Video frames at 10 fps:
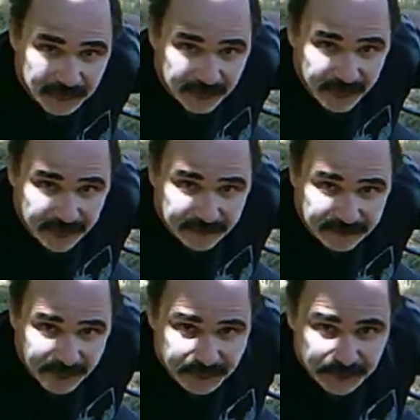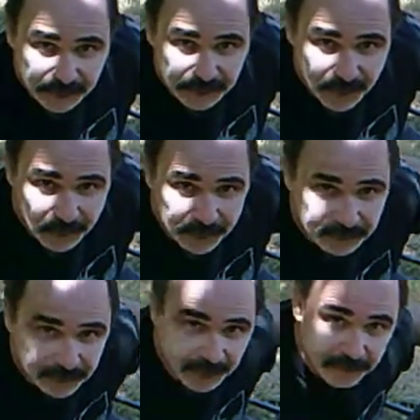and they do grow in
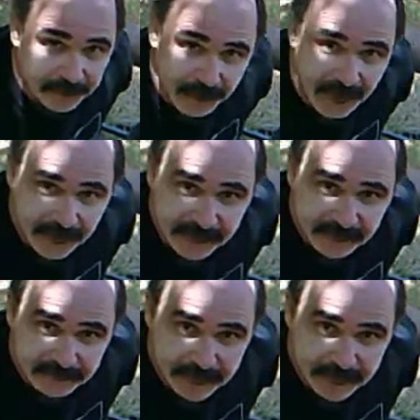a variety of